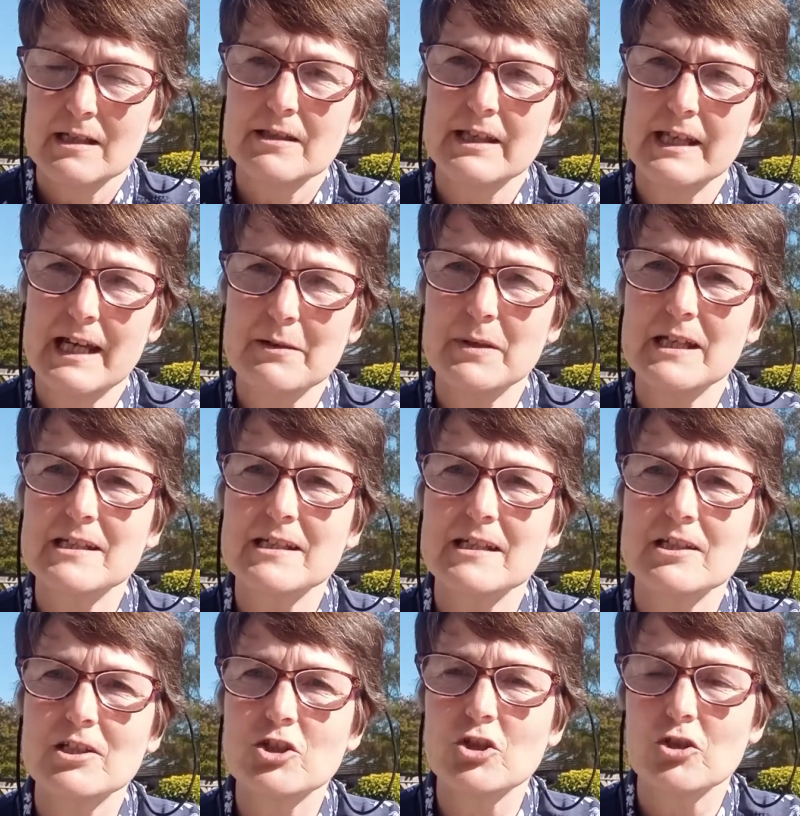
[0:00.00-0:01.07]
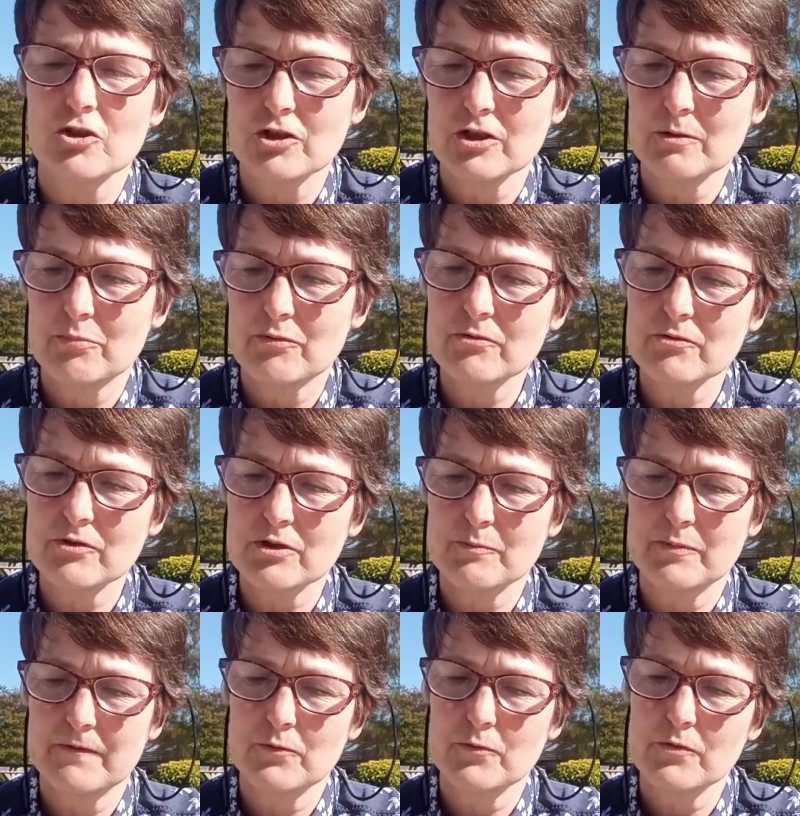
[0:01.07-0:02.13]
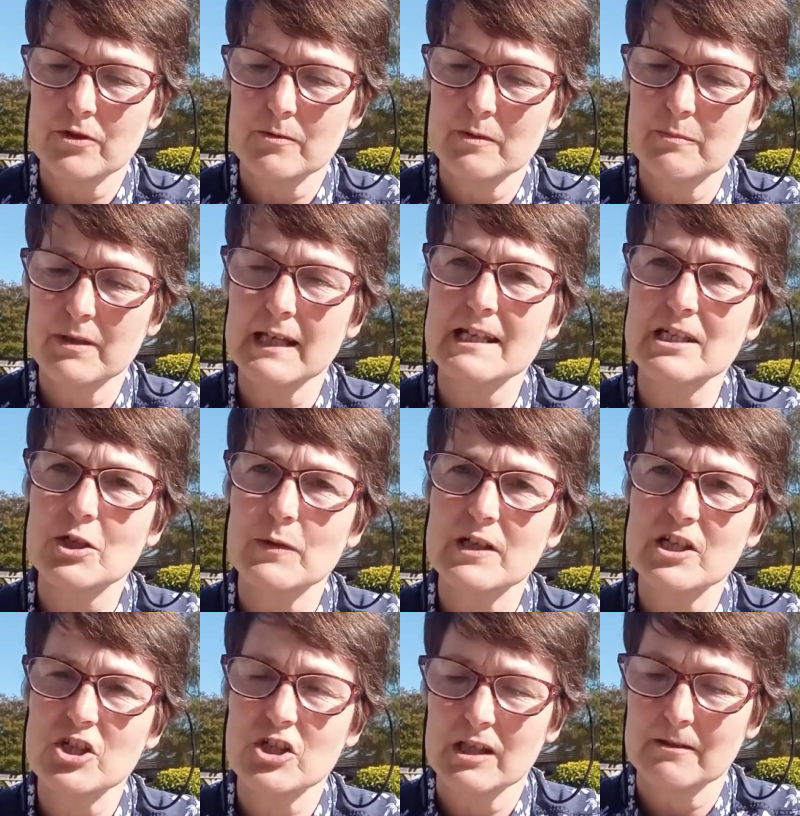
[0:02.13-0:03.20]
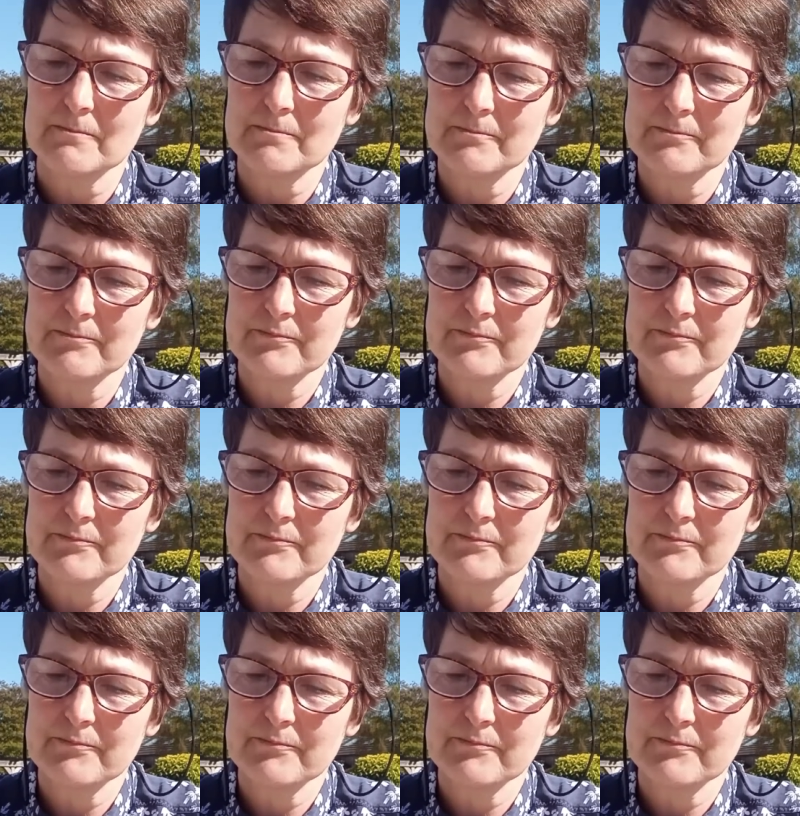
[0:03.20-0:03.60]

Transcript: They had Peter and John brought before them and began to question them.